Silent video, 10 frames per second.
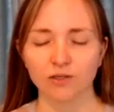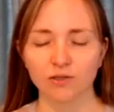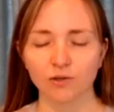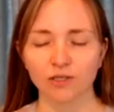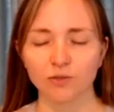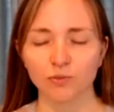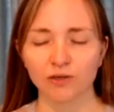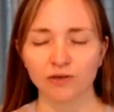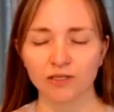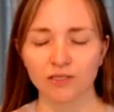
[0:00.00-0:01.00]
So
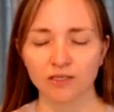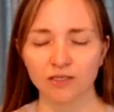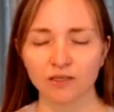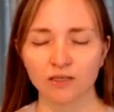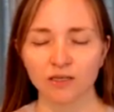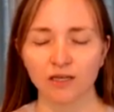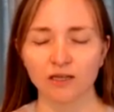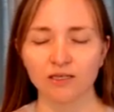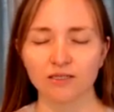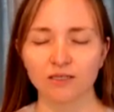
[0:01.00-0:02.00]
experiencing
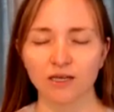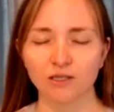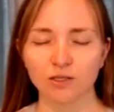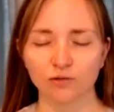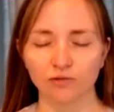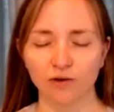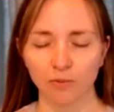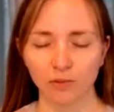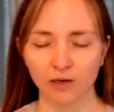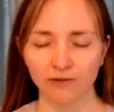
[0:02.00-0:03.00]
the sense of
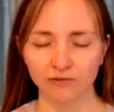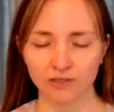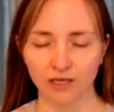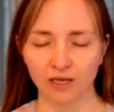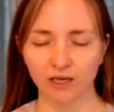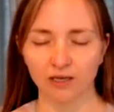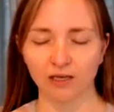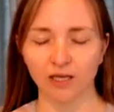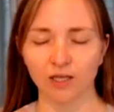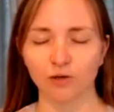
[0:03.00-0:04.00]
uplifting
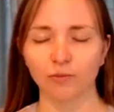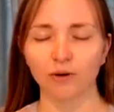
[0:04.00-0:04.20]
in your